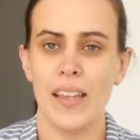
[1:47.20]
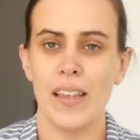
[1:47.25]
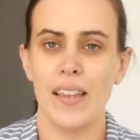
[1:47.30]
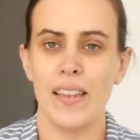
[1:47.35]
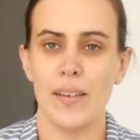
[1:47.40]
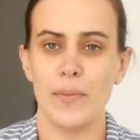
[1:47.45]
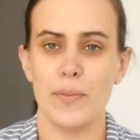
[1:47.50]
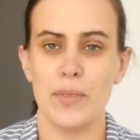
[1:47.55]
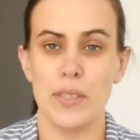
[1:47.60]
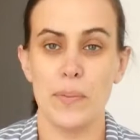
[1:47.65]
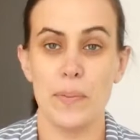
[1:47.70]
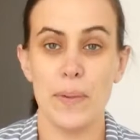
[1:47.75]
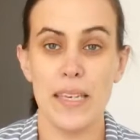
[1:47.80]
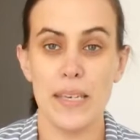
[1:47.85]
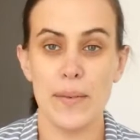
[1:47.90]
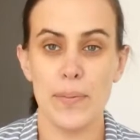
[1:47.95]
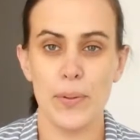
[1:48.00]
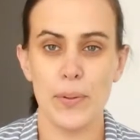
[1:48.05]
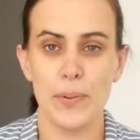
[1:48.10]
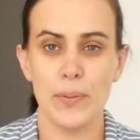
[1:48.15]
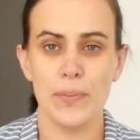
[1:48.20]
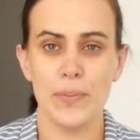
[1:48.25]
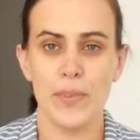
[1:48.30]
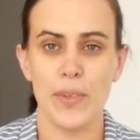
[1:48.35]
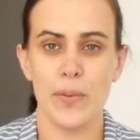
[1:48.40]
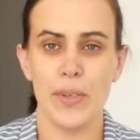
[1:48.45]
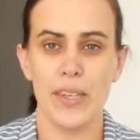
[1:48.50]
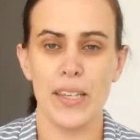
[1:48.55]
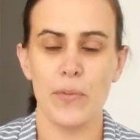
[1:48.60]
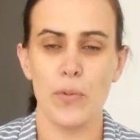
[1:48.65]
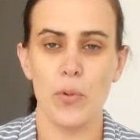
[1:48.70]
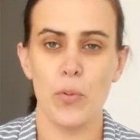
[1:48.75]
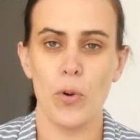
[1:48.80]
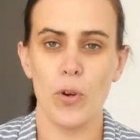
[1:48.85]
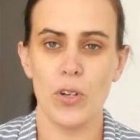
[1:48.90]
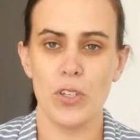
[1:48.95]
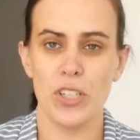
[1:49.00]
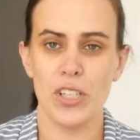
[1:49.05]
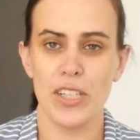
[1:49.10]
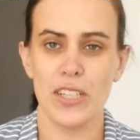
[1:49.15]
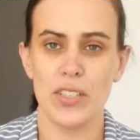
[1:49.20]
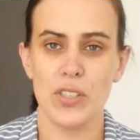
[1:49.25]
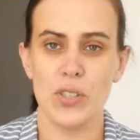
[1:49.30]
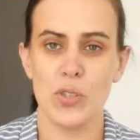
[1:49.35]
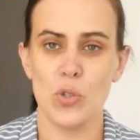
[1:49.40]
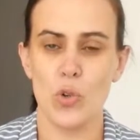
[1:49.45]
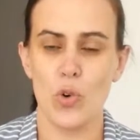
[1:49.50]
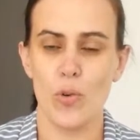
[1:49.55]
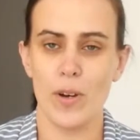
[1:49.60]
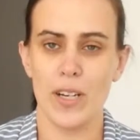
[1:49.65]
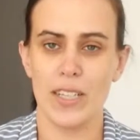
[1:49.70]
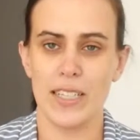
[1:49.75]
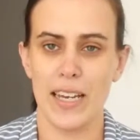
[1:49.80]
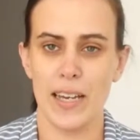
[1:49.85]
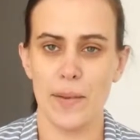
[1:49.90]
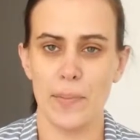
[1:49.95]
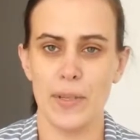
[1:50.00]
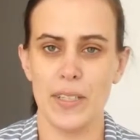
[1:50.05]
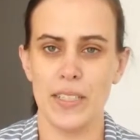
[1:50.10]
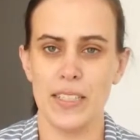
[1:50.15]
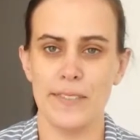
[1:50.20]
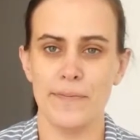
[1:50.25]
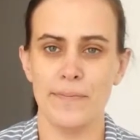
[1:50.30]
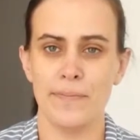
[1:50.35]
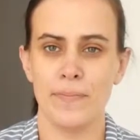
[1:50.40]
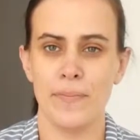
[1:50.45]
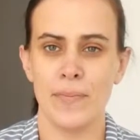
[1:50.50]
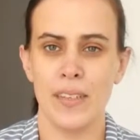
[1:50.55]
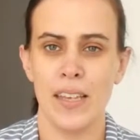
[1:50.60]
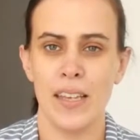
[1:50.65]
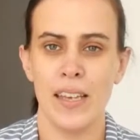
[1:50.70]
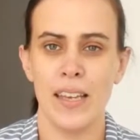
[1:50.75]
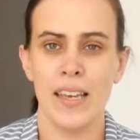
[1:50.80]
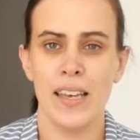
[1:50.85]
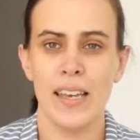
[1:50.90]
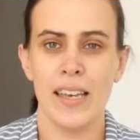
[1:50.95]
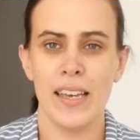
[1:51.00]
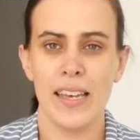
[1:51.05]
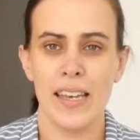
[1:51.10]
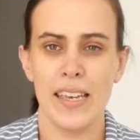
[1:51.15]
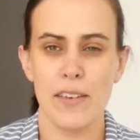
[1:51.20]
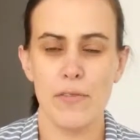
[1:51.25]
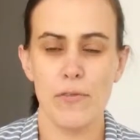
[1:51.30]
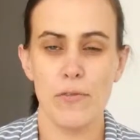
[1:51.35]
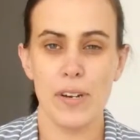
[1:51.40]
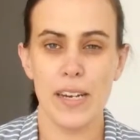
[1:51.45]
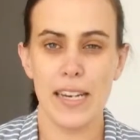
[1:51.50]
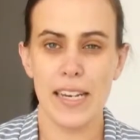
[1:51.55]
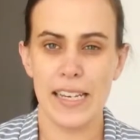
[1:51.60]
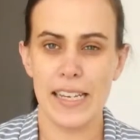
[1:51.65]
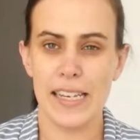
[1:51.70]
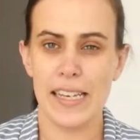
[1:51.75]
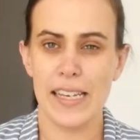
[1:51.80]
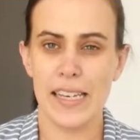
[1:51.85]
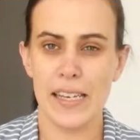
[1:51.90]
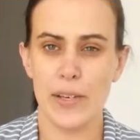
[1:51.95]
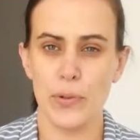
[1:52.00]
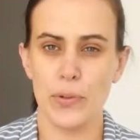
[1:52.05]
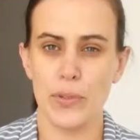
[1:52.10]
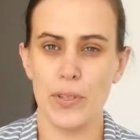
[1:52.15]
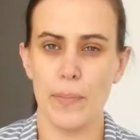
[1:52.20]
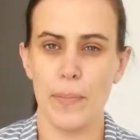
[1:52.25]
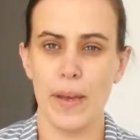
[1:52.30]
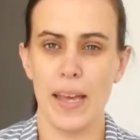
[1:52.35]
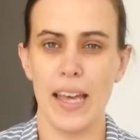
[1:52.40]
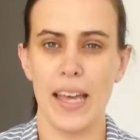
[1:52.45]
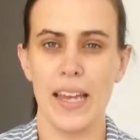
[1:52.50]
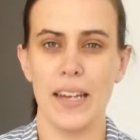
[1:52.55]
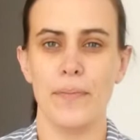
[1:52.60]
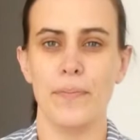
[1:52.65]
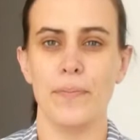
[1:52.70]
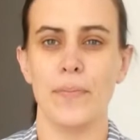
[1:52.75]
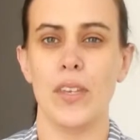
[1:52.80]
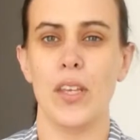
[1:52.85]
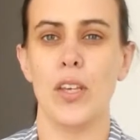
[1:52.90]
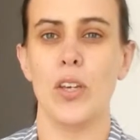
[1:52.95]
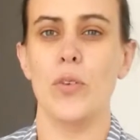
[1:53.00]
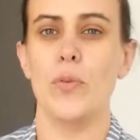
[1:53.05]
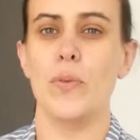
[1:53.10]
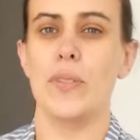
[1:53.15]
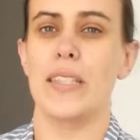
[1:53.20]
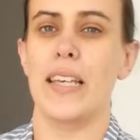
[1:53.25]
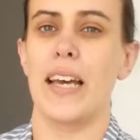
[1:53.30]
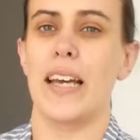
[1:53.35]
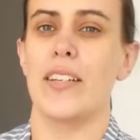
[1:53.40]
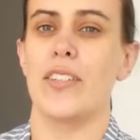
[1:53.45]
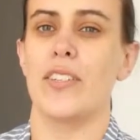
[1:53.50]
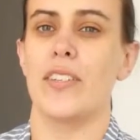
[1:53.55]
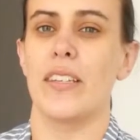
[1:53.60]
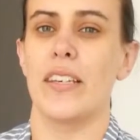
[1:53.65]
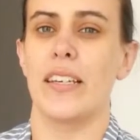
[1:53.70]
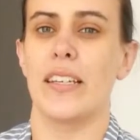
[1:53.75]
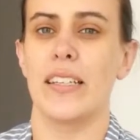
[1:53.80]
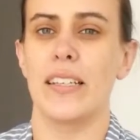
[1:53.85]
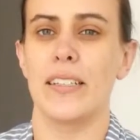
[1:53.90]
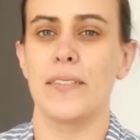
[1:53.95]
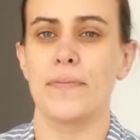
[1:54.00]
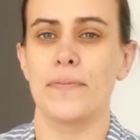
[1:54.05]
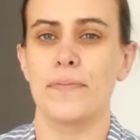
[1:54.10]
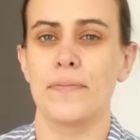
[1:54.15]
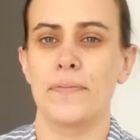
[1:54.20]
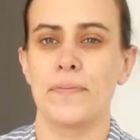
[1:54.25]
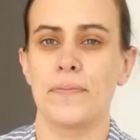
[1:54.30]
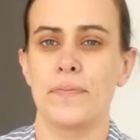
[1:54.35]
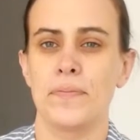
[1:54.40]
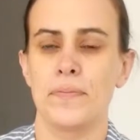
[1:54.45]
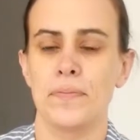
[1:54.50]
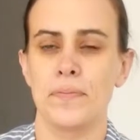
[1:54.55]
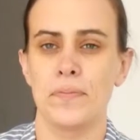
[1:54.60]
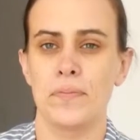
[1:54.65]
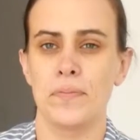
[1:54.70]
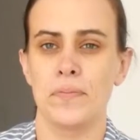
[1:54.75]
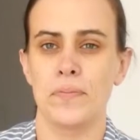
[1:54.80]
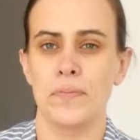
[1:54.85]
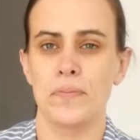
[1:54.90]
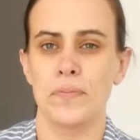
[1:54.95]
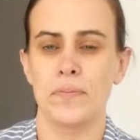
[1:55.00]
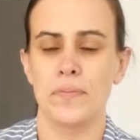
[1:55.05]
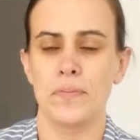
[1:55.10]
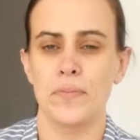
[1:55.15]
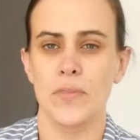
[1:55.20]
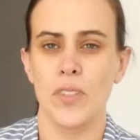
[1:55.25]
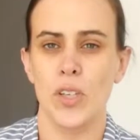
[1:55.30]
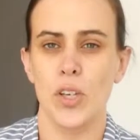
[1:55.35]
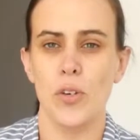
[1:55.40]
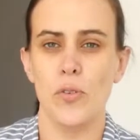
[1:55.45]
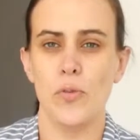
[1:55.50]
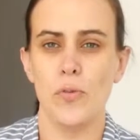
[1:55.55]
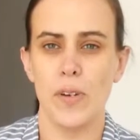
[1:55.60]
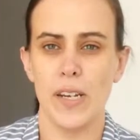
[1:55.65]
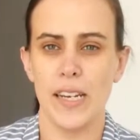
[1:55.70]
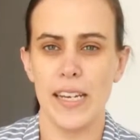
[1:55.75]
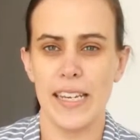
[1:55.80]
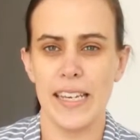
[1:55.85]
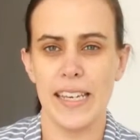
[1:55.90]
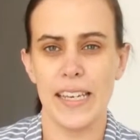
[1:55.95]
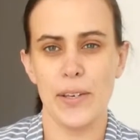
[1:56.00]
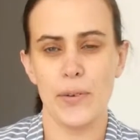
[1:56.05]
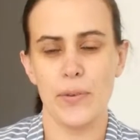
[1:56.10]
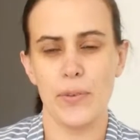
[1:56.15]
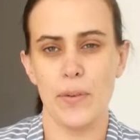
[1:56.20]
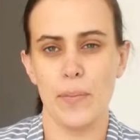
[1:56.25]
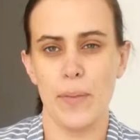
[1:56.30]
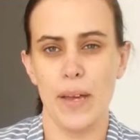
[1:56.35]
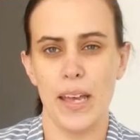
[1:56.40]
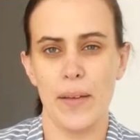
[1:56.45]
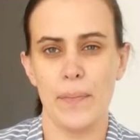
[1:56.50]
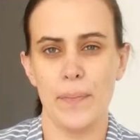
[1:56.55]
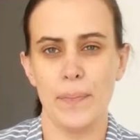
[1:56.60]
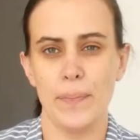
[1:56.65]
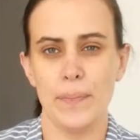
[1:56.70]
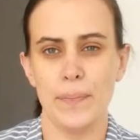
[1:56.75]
That was the people when they were watching and saw what had happened. He really healed the man. Who was that, do you think? Who really healed the man?